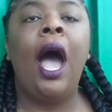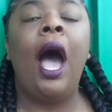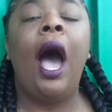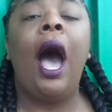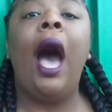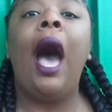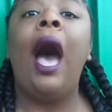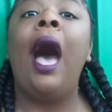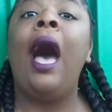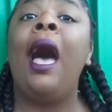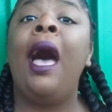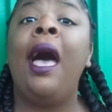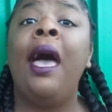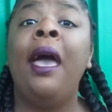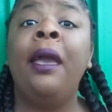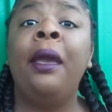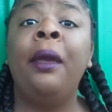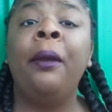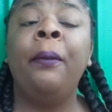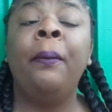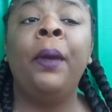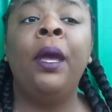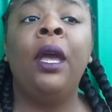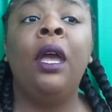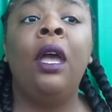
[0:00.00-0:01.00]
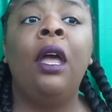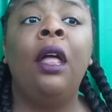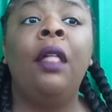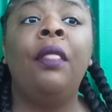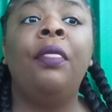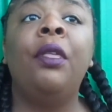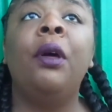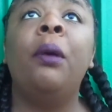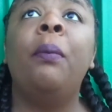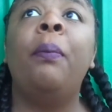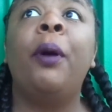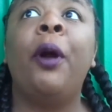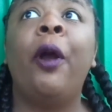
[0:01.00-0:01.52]
I'm
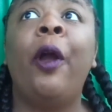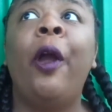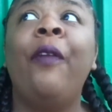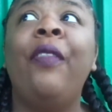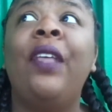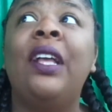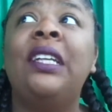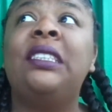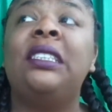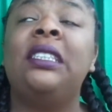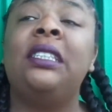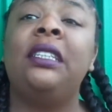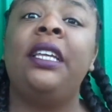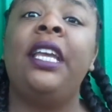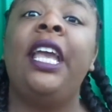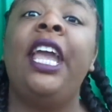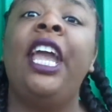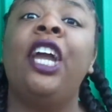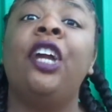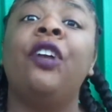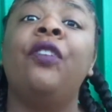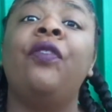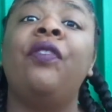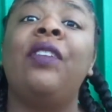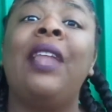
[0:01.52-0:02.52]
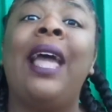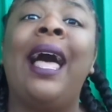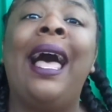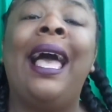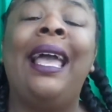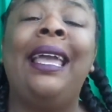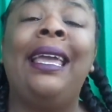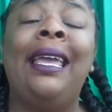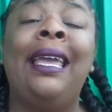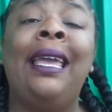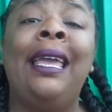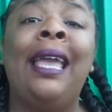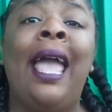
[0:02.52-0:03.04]
the bird that's in the air
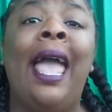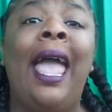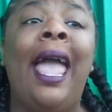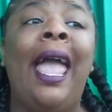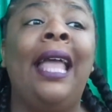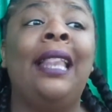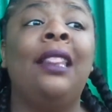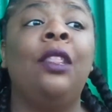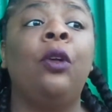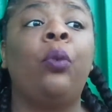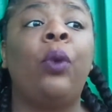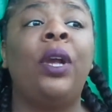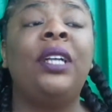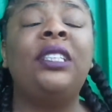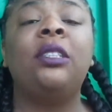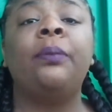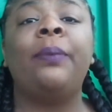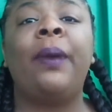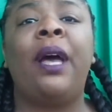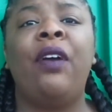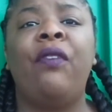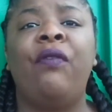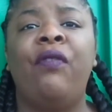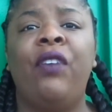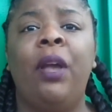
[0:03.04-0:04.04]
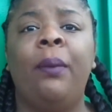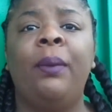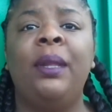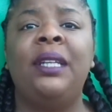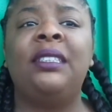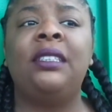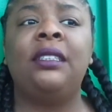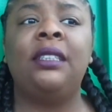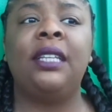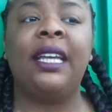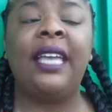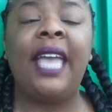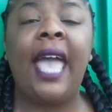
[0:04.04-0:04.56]
flying, and the rest of my family's
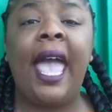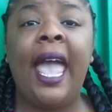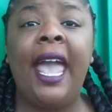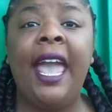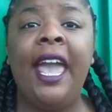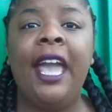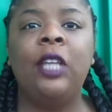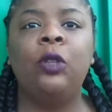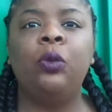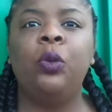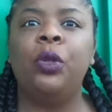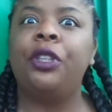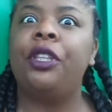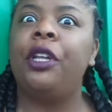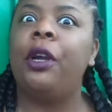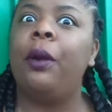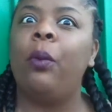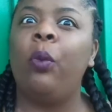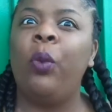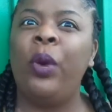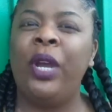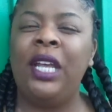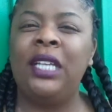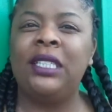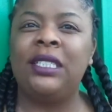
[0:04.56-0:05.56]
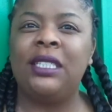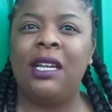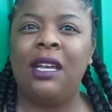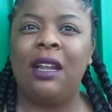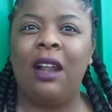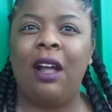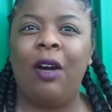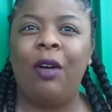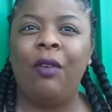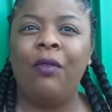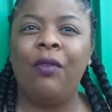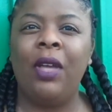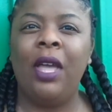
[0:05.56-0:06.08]
in the cage with their wings cut
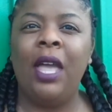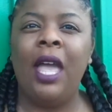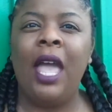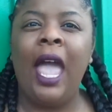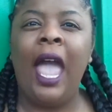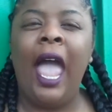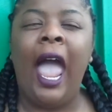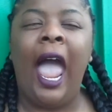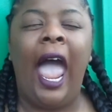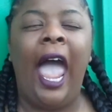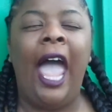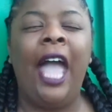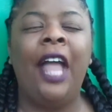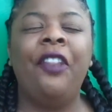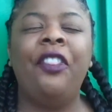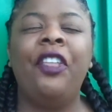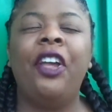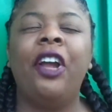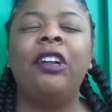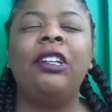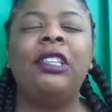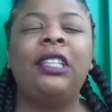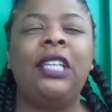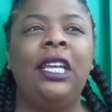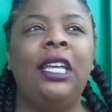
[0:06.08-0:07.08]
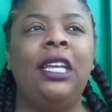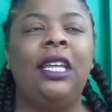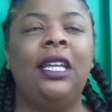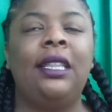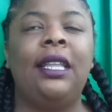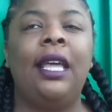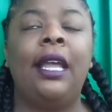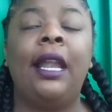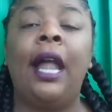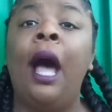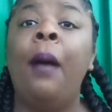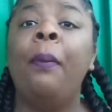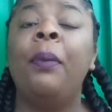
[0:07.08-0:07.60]
off. And they're thinking
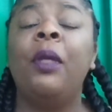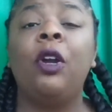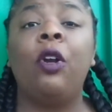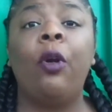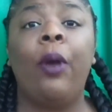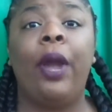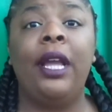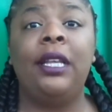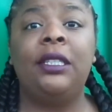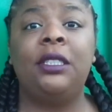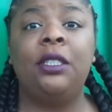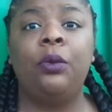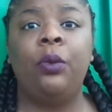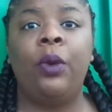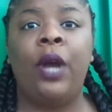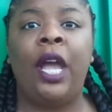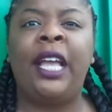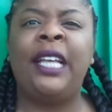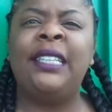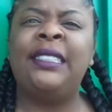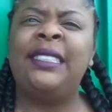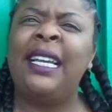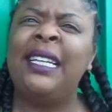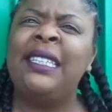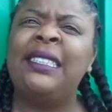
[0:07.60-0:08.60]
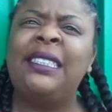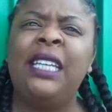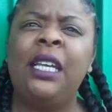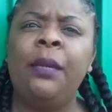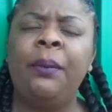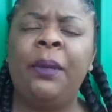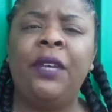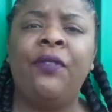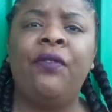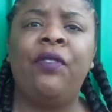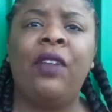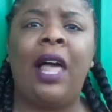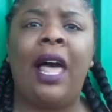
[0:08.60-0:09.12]
that I'm the crazy one because they see
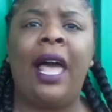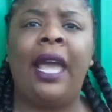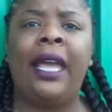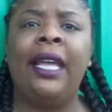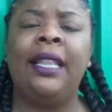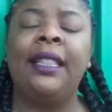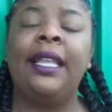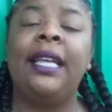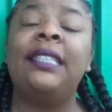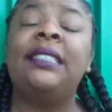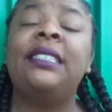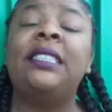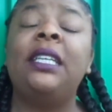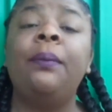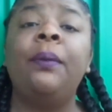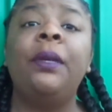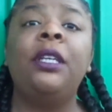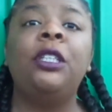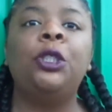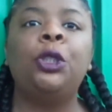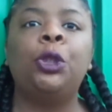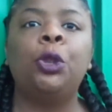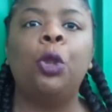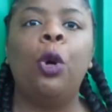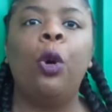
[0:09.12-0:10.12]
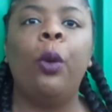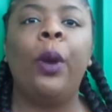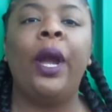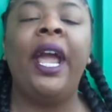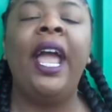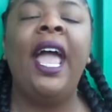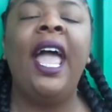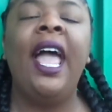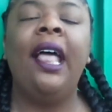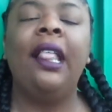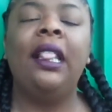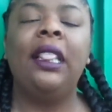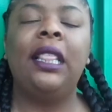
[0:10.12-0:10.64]
me flying, they see me soaring,
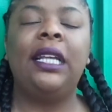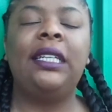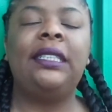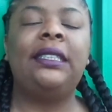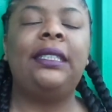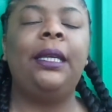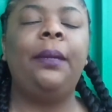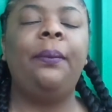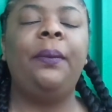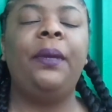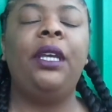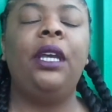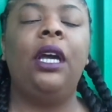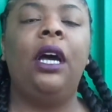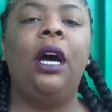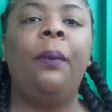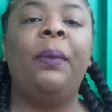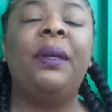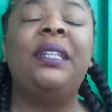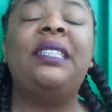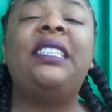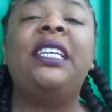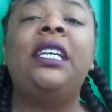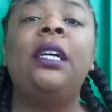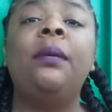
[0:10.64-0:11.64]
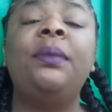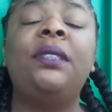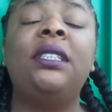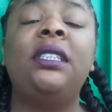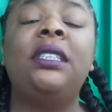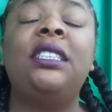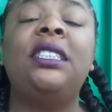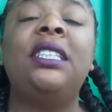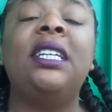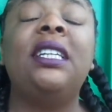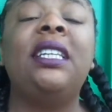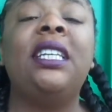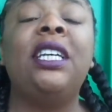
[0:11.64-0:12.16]
they see me attempting
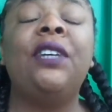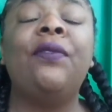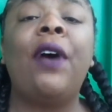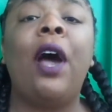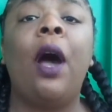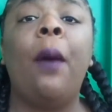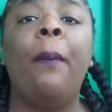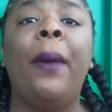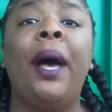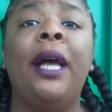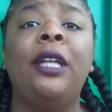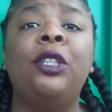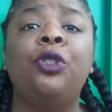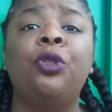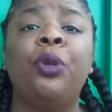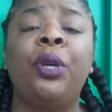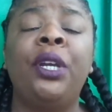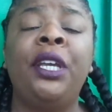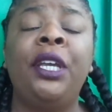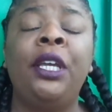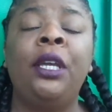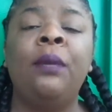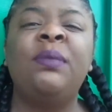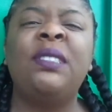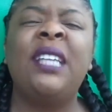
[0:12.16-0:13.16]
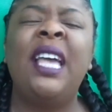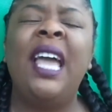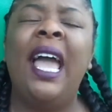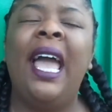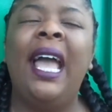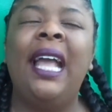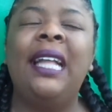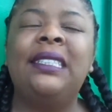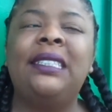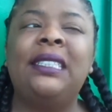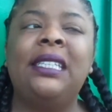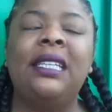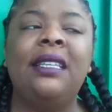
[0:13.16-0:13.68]
to live out my dreams,
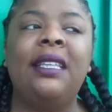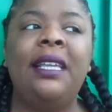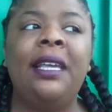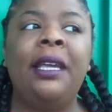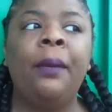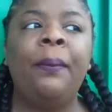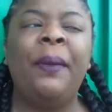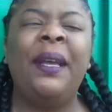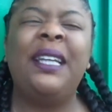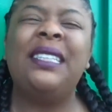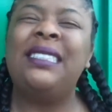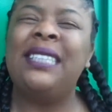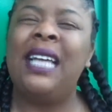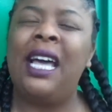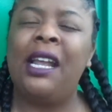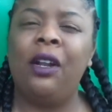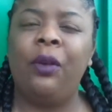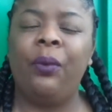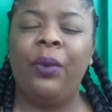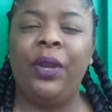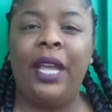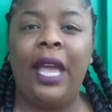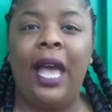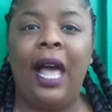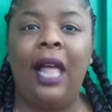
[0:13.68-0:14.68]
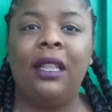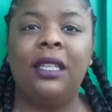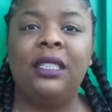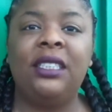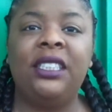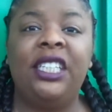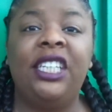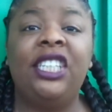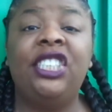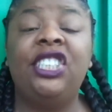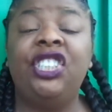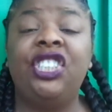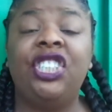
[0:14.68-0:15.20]
and to them it's not a reality,
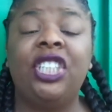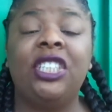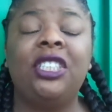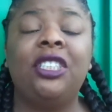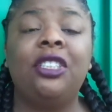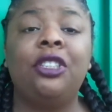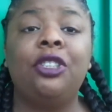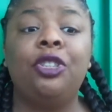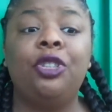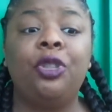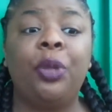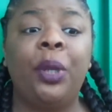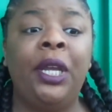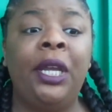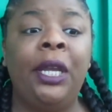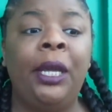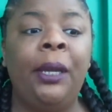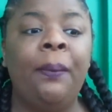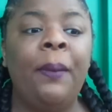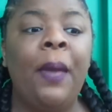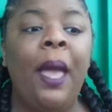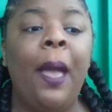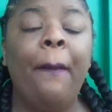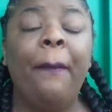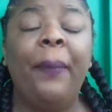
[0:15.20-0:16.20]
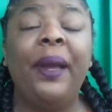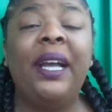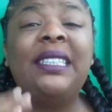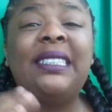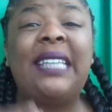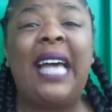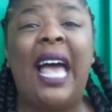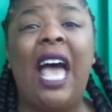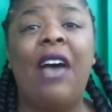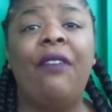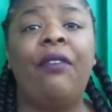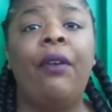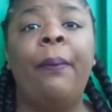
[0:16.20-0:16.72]
it's just a dream, because I
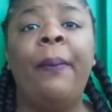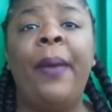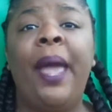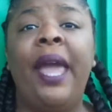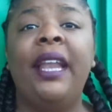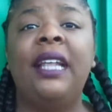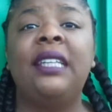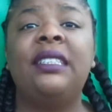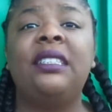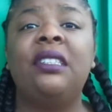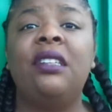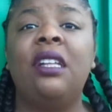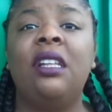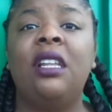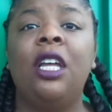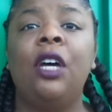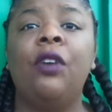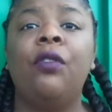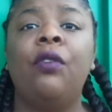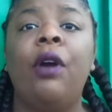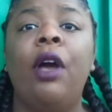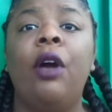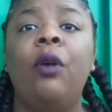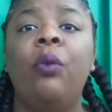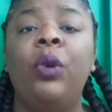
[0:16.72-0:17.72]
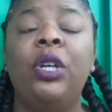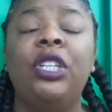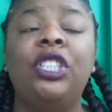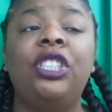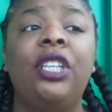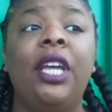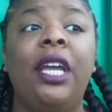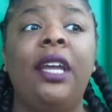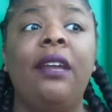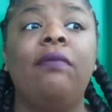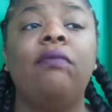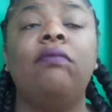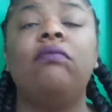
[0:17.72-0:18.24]
haven't made it to the level at which
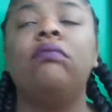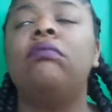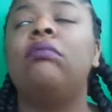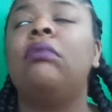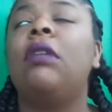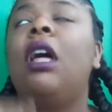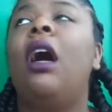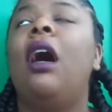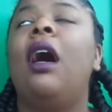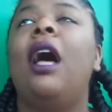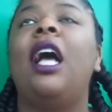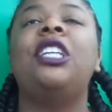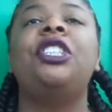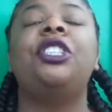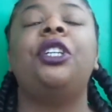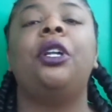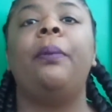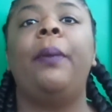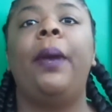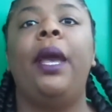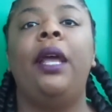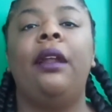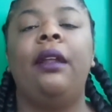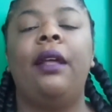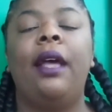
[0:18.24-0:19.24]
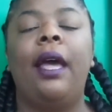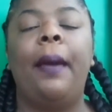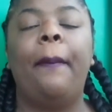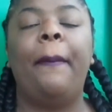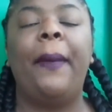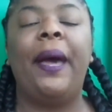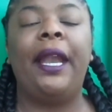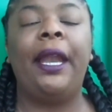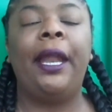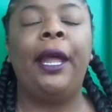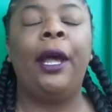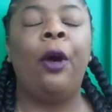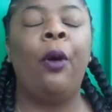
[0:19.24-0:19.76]
they thought I should have made it at
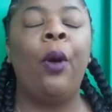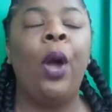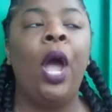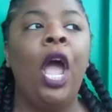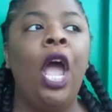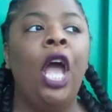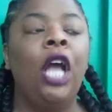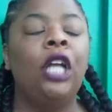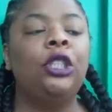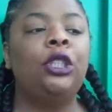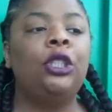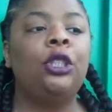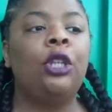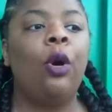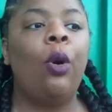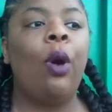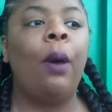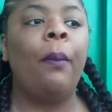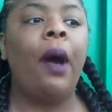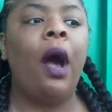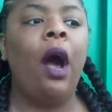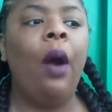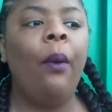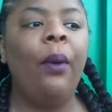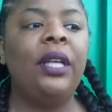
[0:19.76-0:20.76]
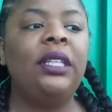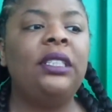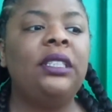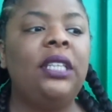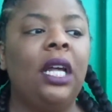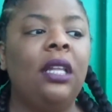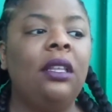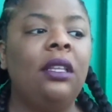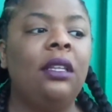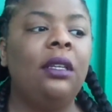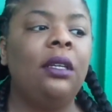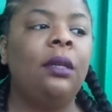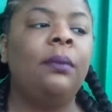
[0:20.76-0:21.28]
by now. So I'm always
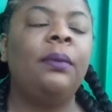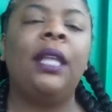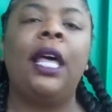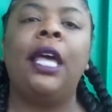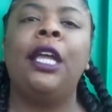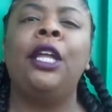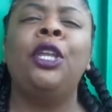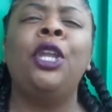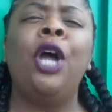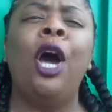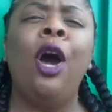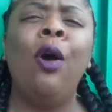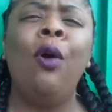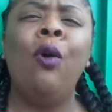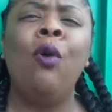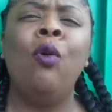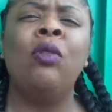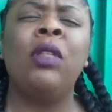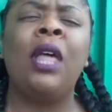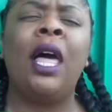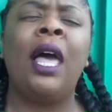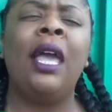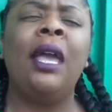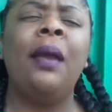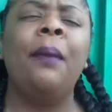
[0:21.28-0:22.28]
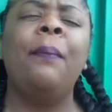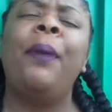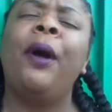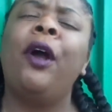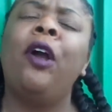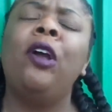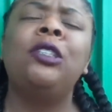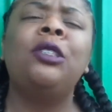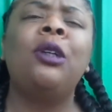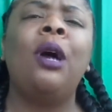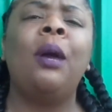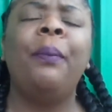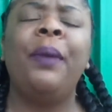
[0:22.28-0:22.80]
telling them, like, no, like,
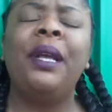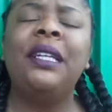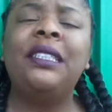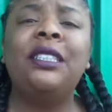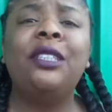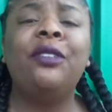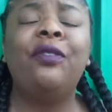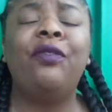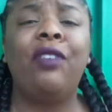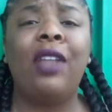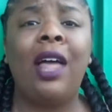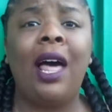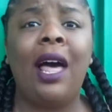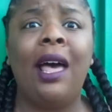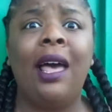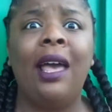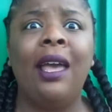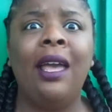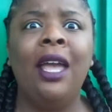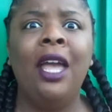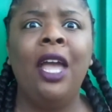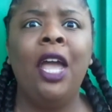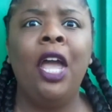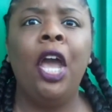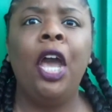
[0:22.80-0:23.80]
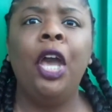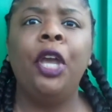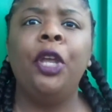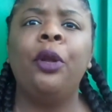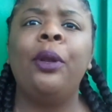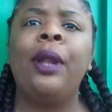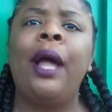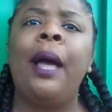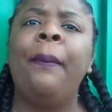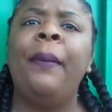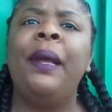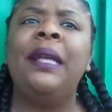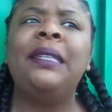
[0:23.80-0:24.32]
birds are meant to fly. You're
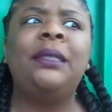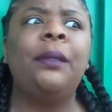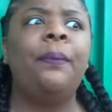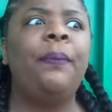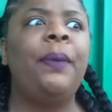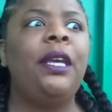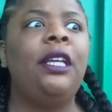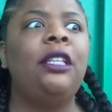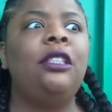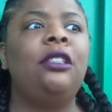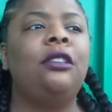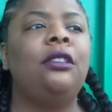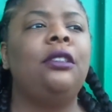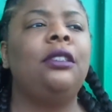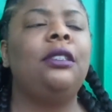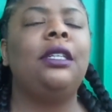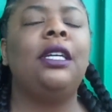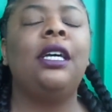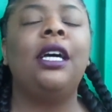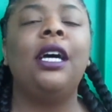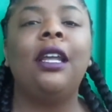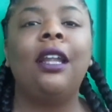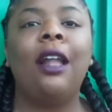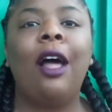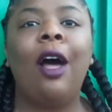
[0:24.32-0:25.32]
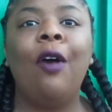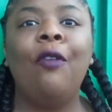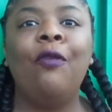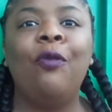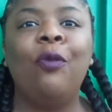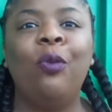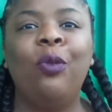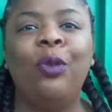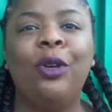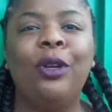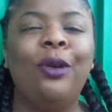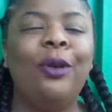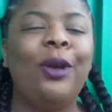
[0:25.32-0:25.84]
not meant to be cut off,
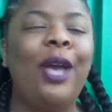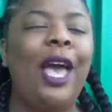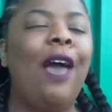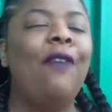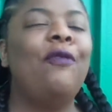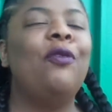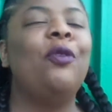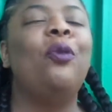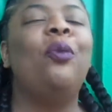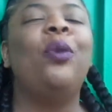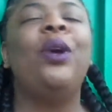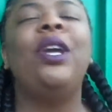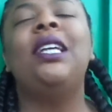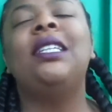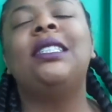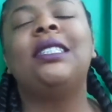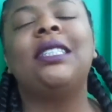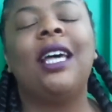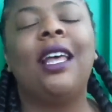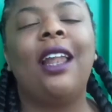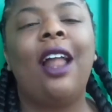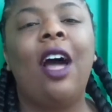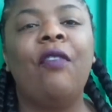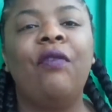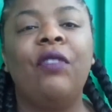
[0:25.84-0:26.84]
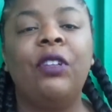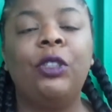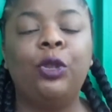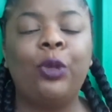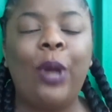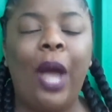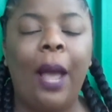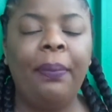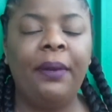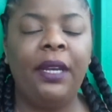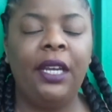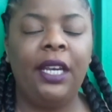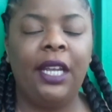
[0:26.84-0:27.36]
have your wings cut off,
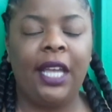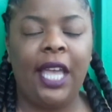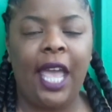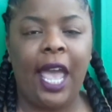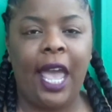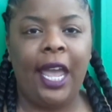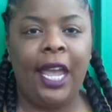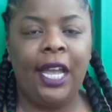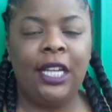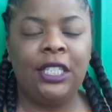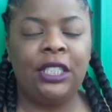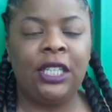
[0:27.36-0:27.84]
trapped in a cage.